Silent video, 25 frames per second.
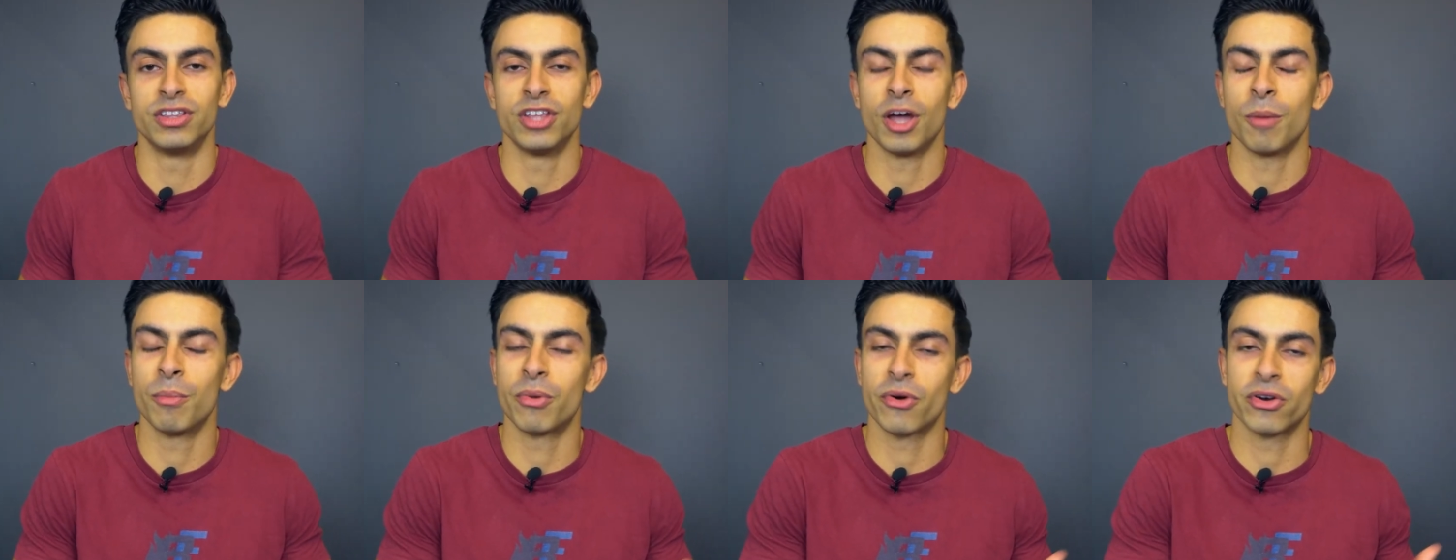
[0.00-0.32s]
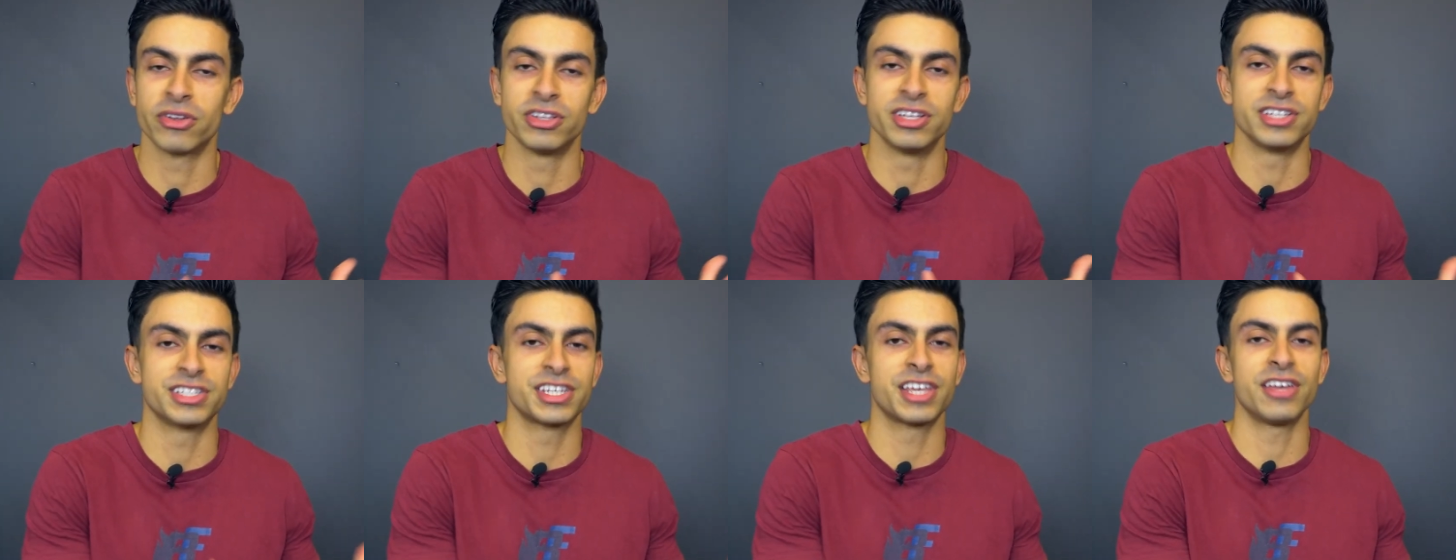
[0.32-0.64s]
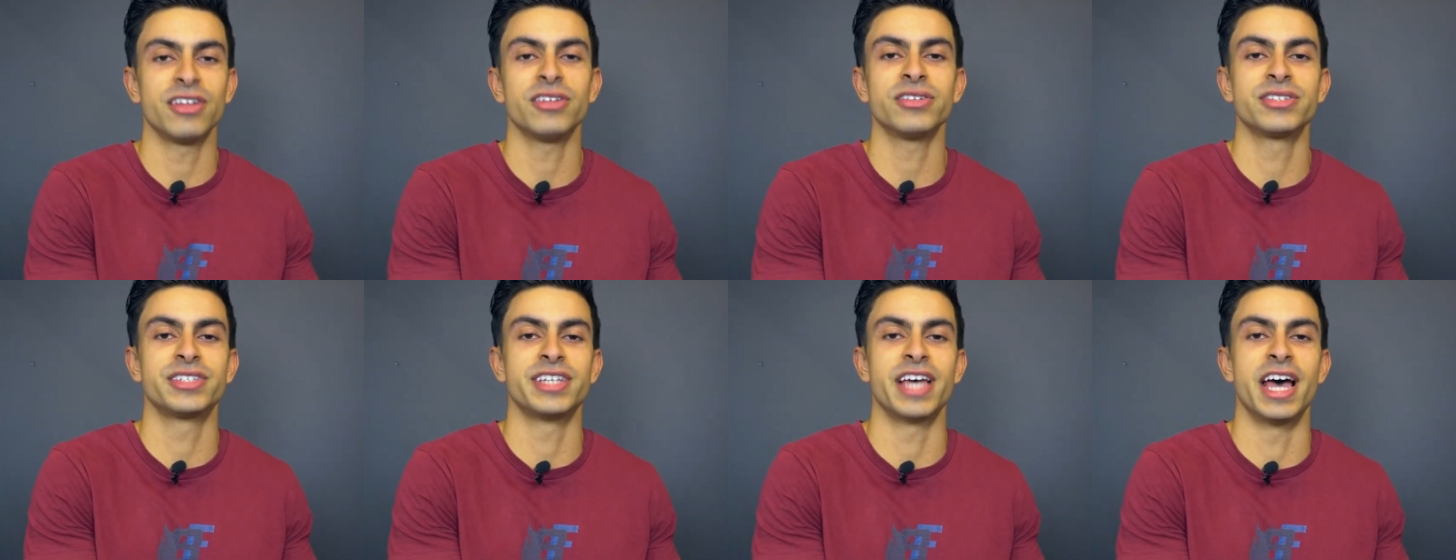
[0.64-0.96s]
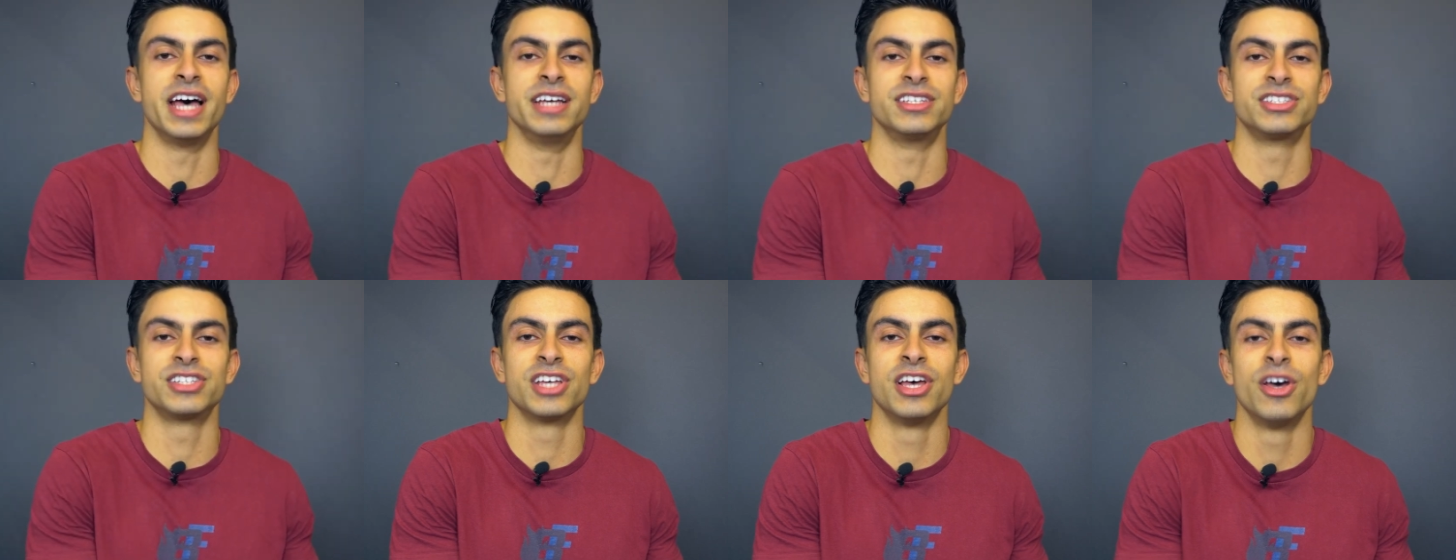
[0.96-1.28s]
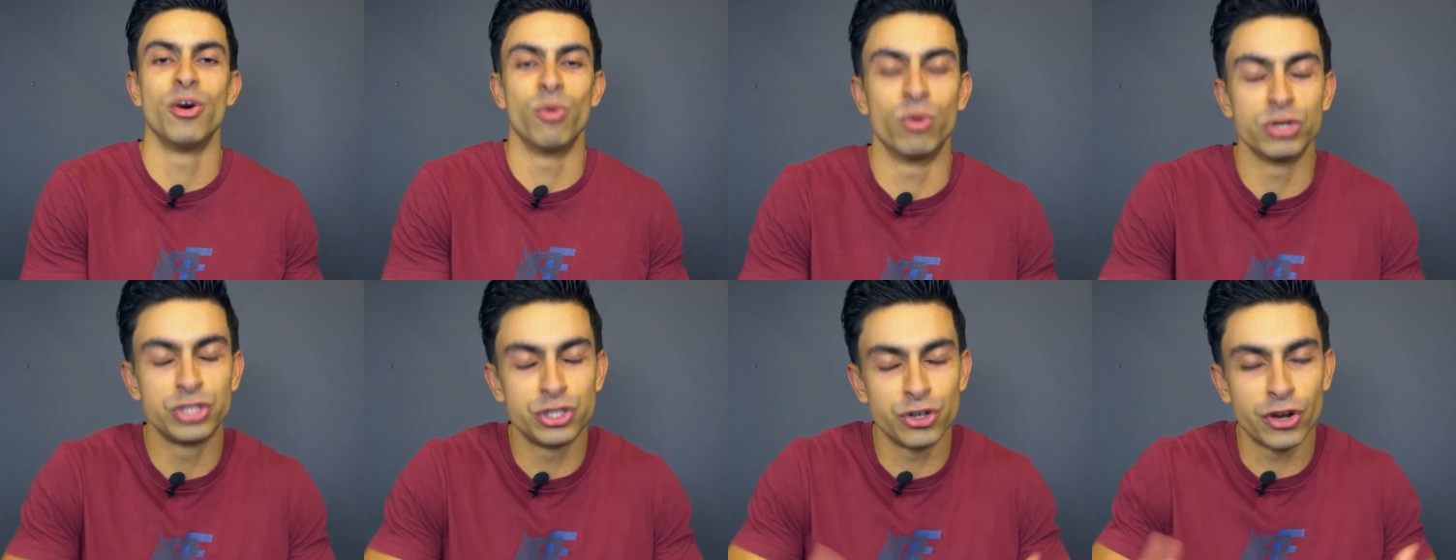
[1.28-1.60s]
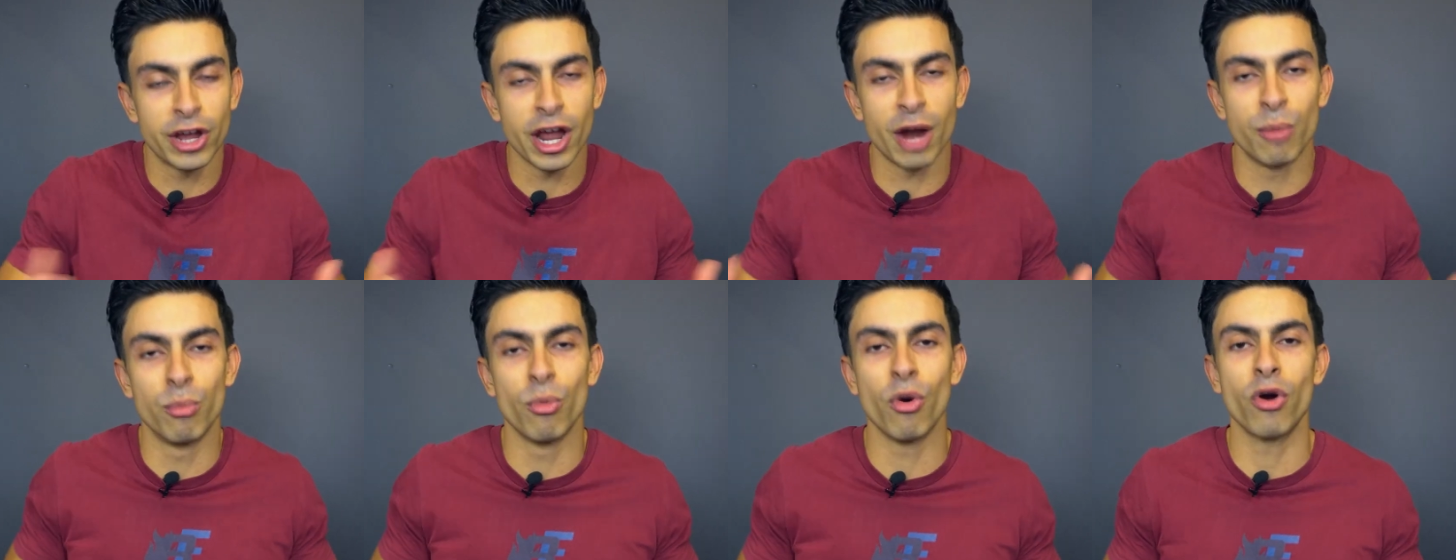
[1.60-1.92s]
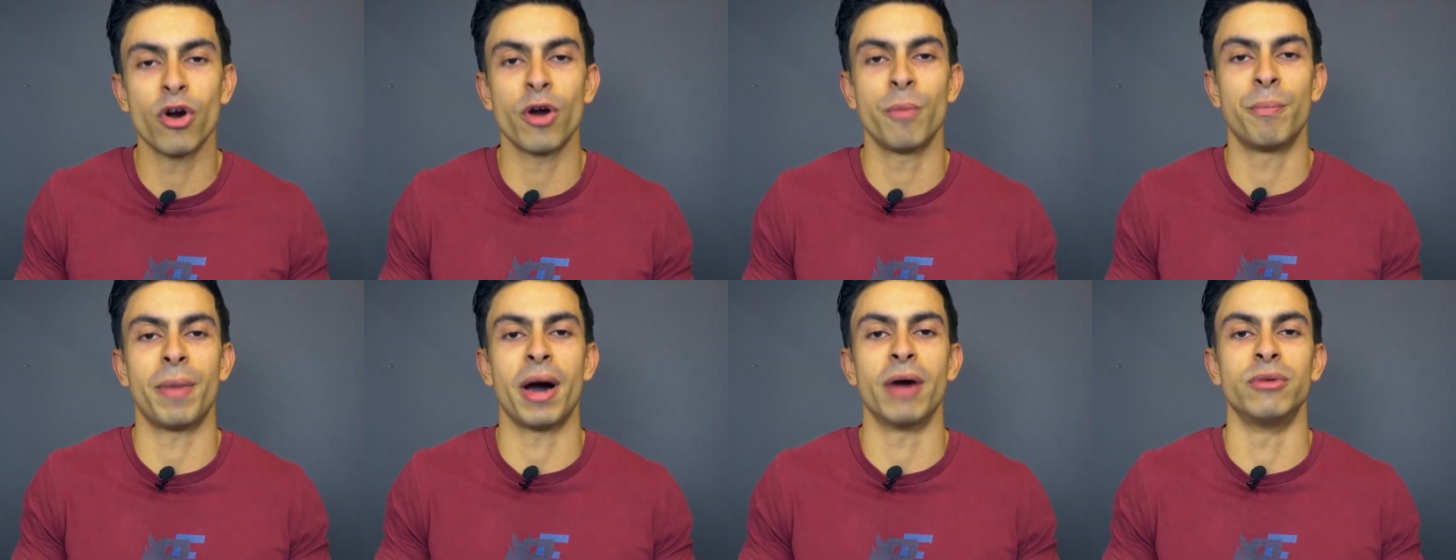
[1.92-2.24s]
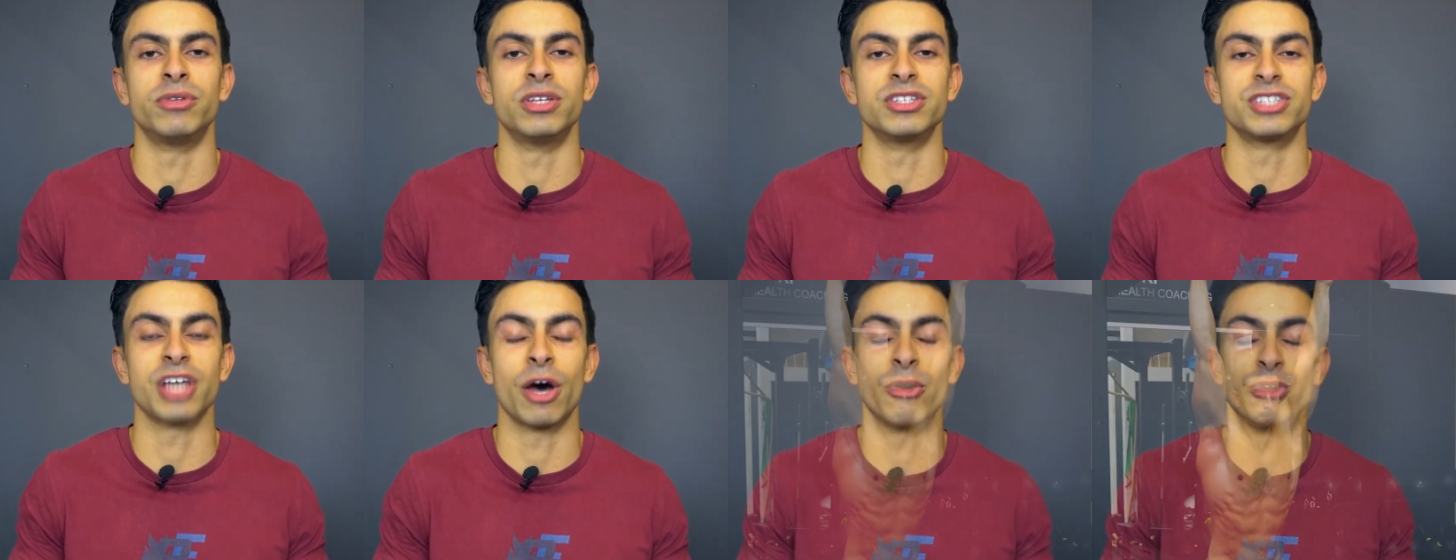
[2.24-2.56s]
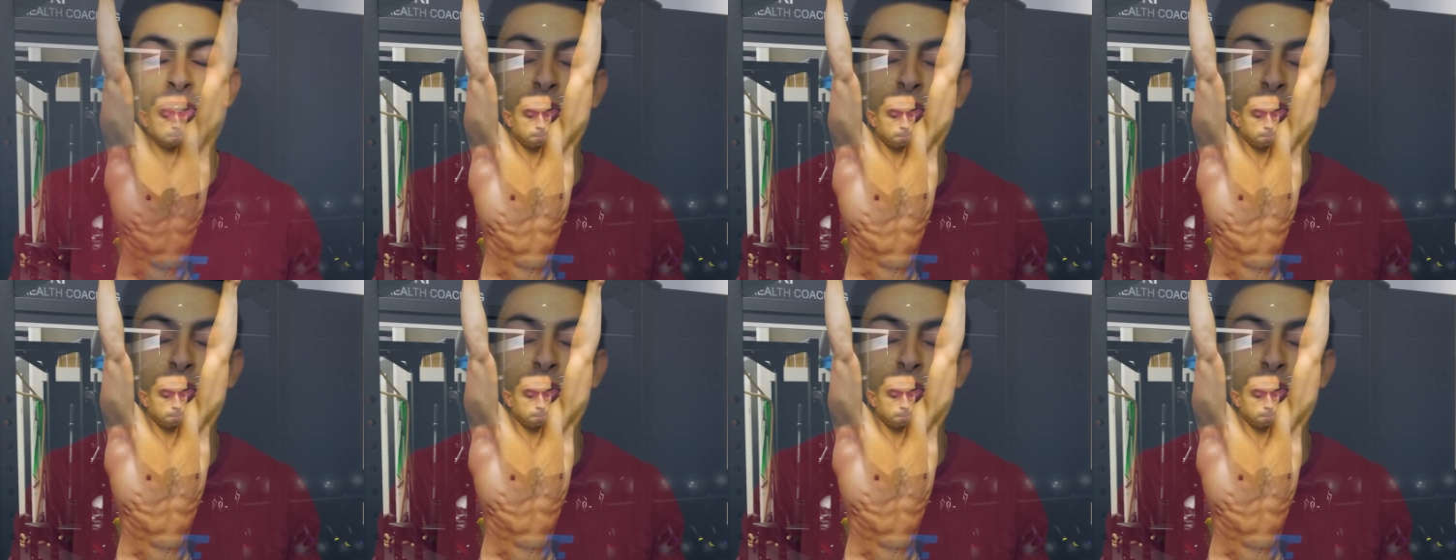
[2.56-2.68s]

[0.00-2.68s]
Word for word: number on the scale says. What you care more about is how